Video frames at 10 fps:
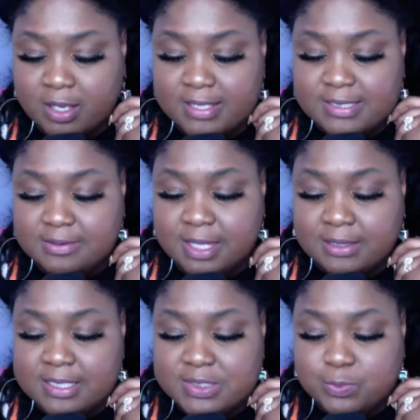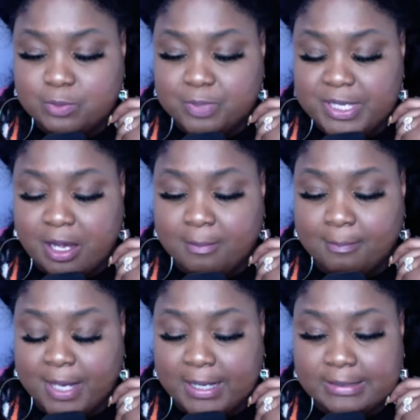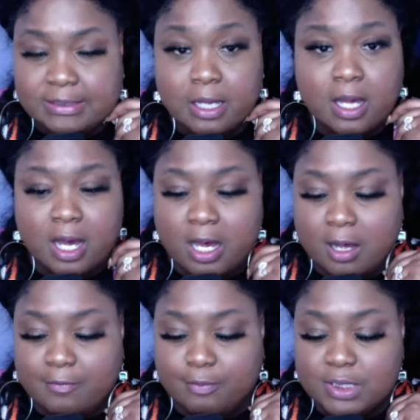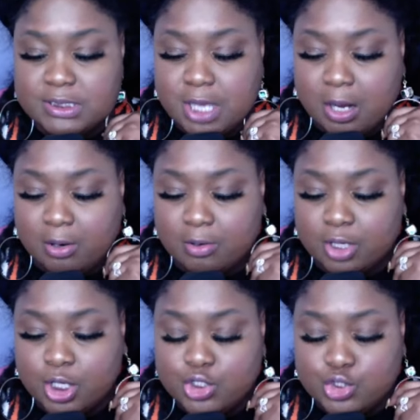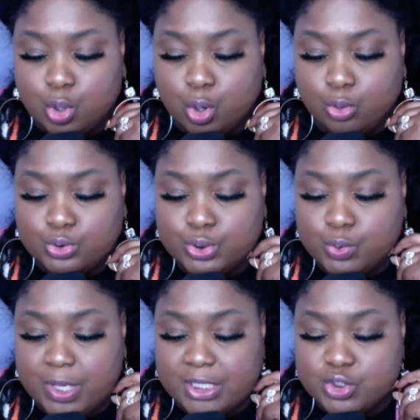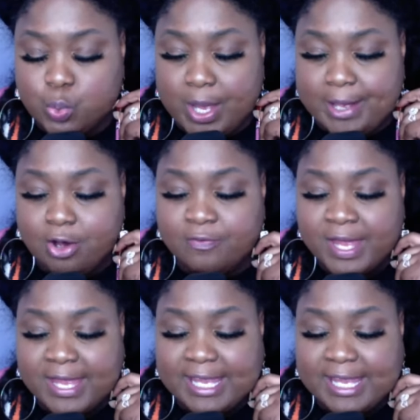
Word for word: He said that this would be a month of return. Joel 2 and 12.